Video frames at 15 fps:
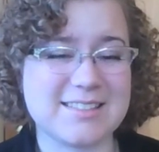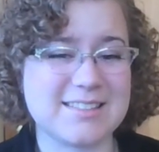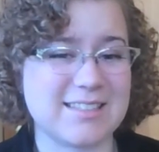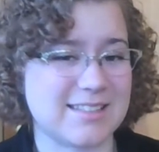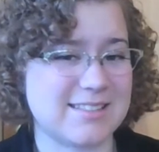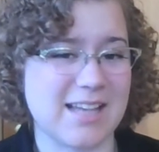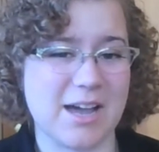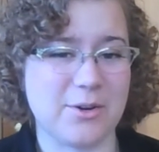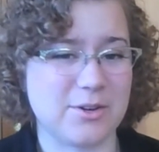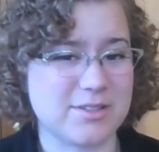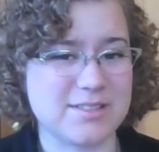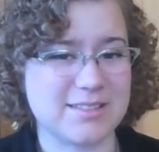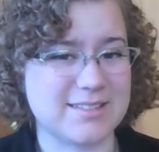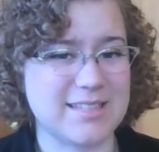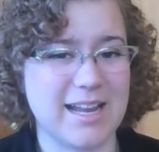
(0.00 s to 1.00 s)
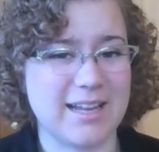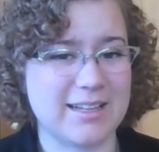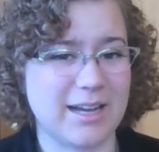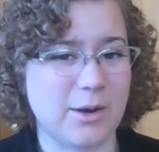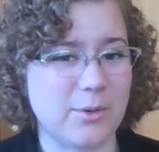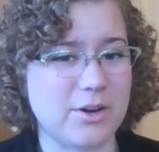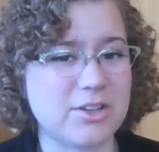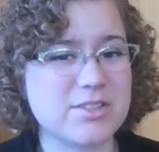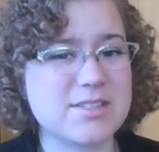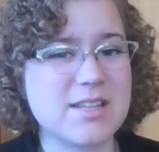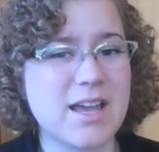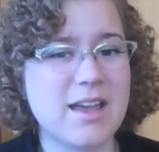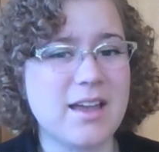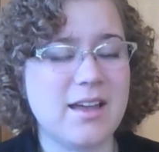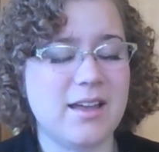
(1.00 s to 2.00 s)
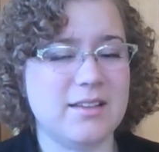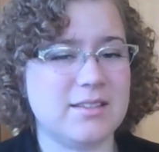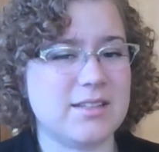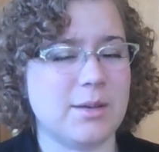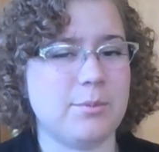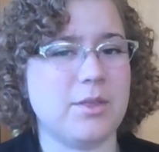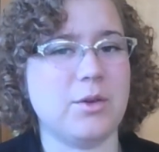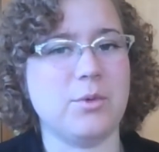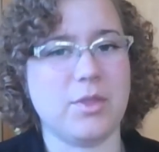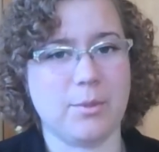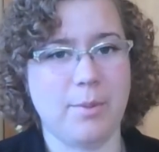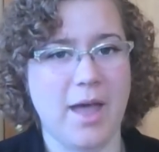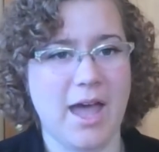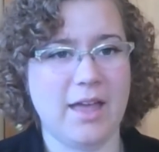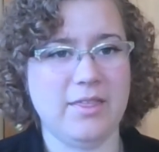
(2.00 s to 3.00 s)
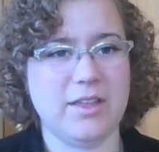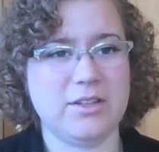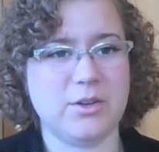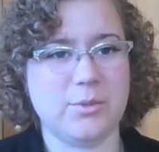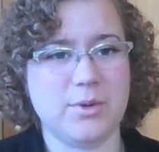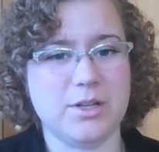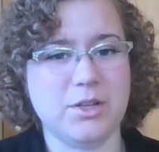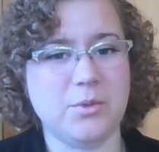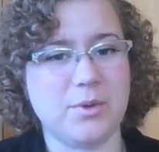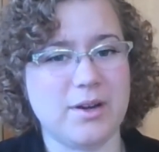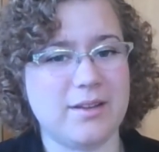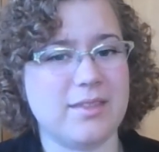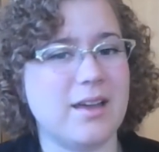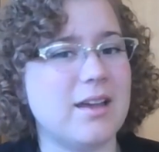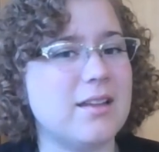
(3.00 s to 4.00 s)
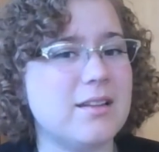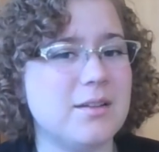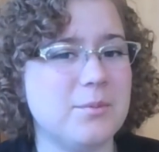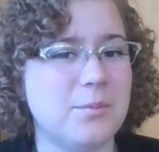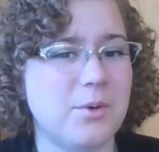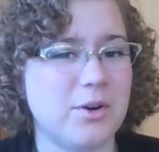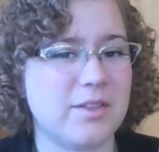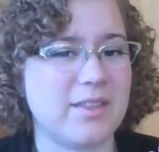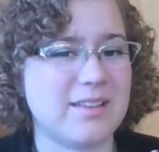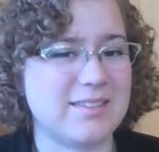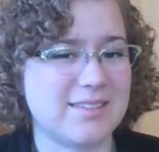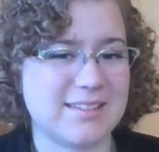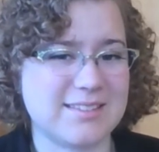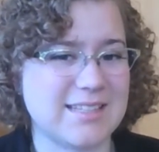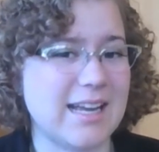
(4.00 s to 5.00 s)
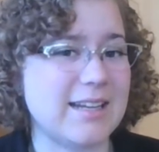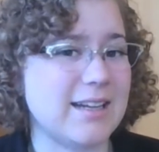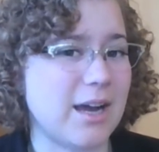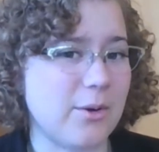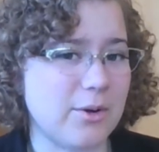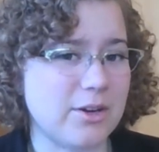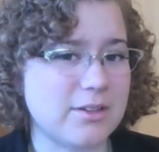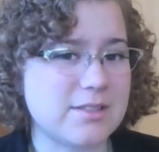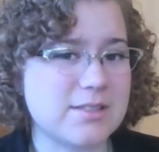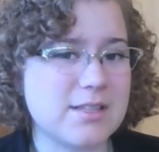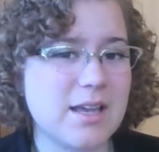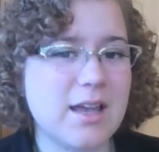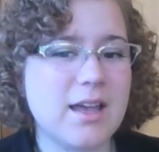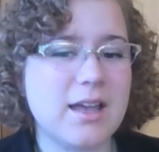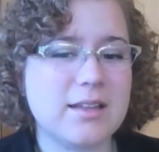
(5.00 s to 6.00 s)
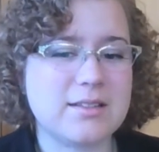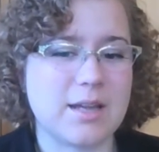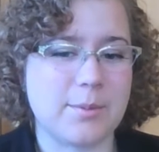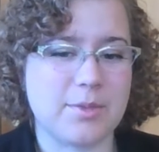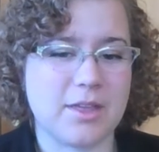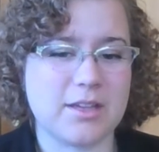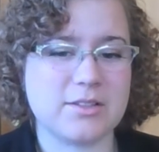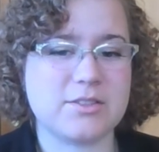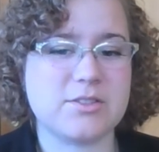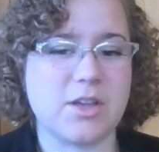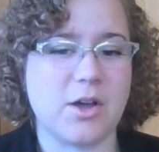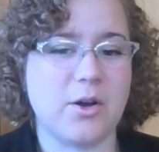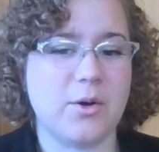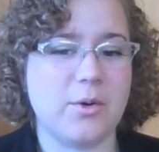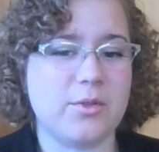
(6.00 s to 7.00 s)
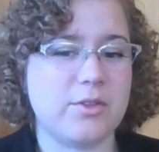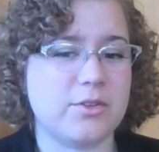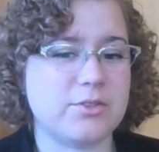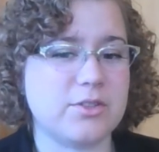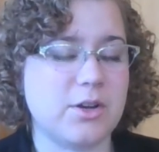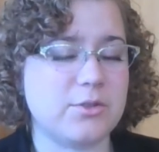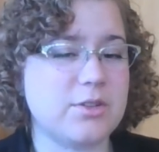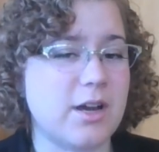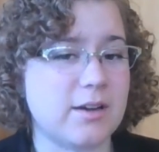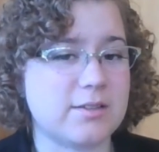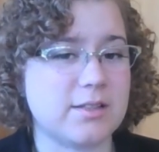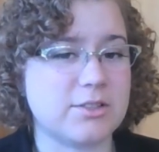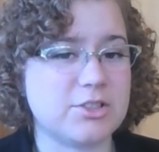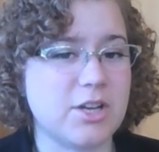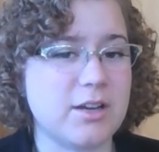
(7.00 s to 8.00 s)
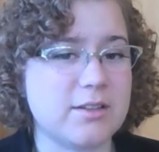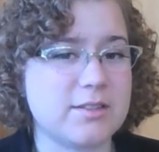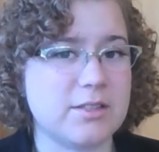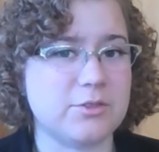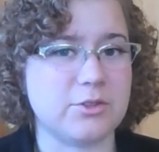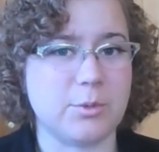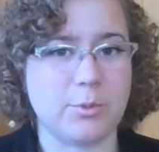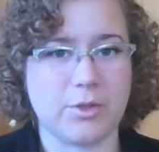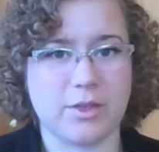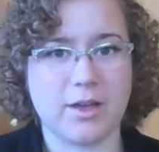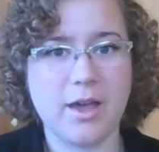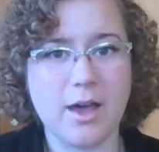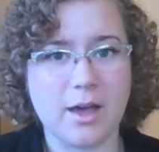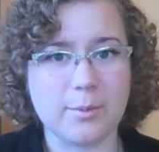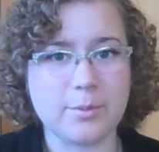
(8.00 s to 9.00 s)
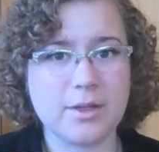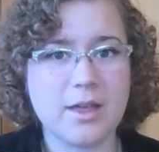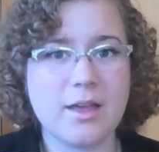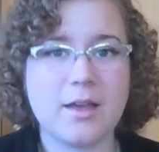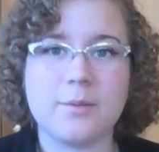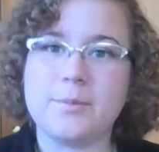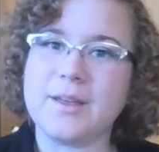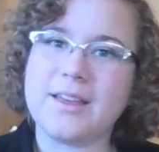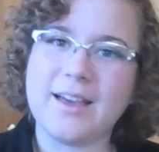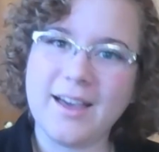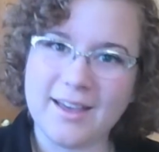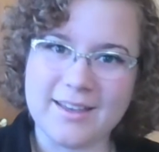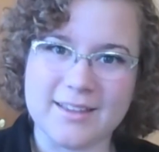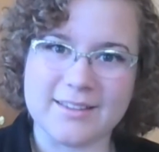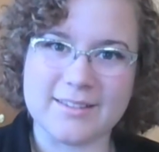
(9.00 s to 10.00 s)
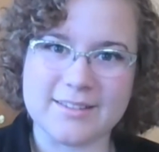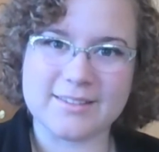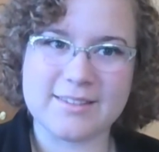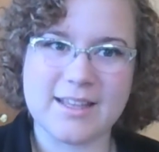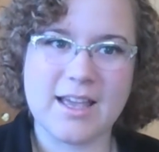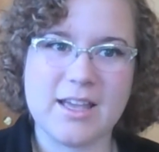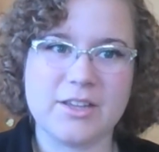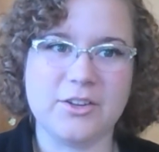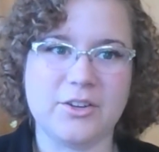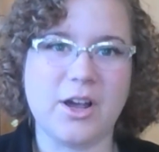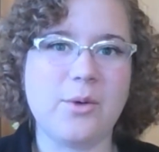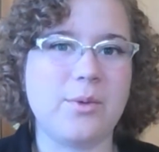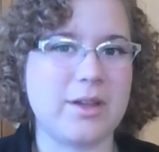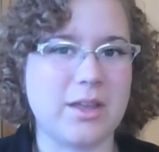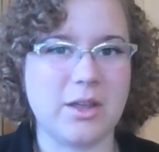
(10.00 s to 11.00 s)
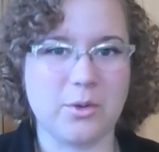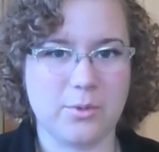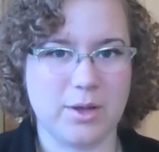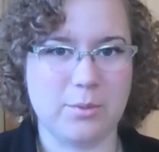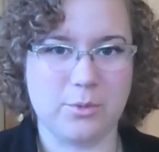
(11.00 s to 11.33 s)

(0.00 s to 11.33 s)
6 hours, 6 to 8 hours. And same thing with the pad, they don't want you wearing that more than 6 to 8 hours type thing. So there's no toxic shock syndrome with a cup because you're not wicking away